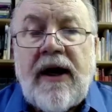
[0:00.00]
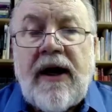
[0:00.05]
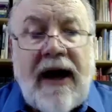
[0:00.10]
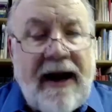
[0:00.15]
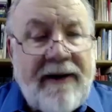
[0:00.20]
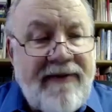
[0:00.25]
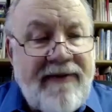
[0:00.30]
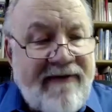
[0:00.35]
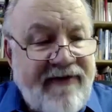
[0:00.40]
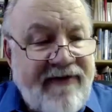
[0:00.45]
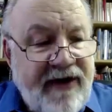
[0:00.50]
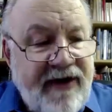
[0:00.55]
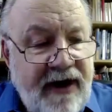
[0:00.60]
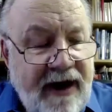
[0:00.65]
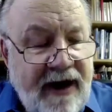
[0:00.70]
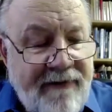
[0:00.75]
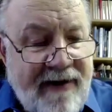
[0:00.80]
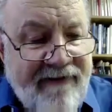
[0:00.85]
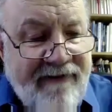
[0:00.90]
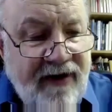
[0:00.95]
I'm having
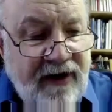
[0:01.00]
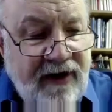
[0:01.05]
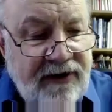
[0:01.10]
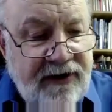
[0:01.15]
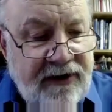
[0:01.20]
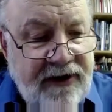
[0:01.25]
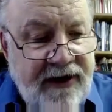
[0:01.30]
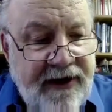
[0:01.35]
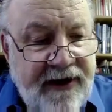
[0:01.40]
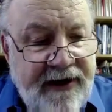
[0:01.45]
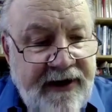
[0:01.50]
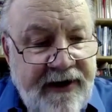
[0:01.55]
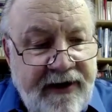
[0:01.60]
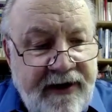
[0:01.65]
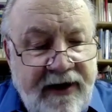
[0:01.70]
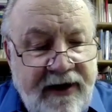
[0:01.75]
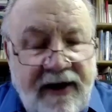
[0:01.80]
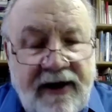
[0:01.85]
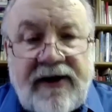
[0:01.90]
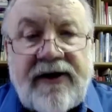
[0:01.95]
a
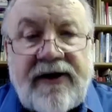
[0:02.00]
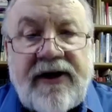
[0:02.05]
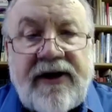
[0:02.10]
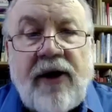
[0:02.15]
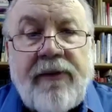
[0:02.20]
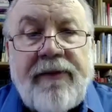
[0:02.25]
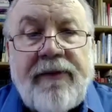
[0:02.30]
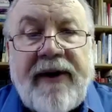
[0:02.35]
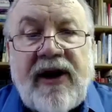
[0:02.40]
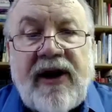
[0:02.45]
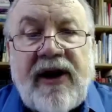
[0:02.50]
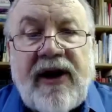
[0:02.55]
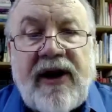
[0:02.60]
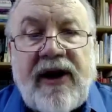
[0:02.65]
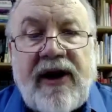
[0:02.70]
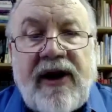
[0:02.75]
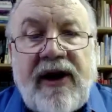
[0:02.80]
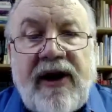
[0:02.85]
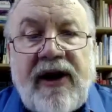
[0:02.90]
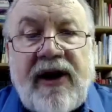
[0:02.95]
little bit low
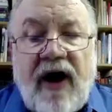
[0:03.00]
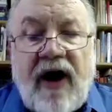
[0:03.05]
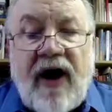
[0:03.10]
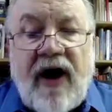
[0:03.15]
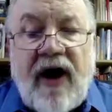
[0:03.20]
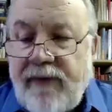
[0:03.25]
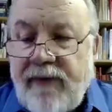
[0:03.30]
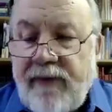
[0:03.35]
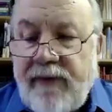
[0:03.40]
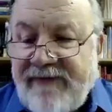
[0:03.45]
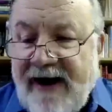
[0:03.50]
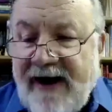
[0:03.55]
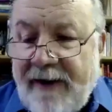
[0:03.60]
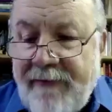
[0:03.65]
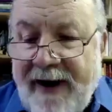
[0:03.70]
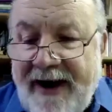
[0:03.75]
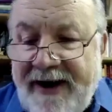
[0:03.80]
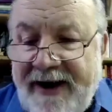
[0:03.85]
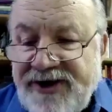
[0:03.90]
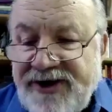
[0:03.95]
volume. I've got mine
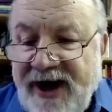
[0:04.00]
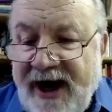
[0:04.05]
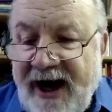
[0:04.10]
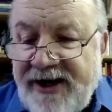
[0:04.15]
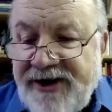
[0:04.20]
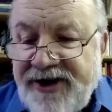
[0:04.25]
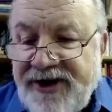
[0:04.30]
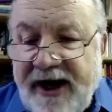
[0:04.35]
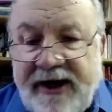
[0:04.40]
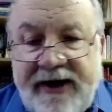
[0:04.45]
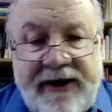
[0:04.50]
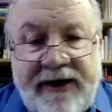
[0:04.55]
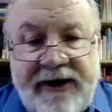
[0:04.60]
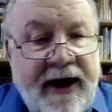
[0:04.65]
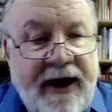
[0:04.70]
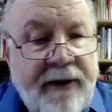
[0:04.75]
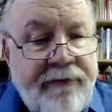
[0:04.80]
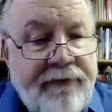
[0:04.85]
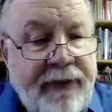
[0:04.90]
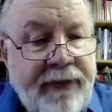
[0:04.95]
as high as I can get,
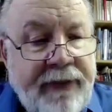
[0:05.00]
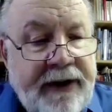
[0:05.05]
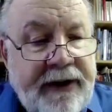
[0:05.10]
but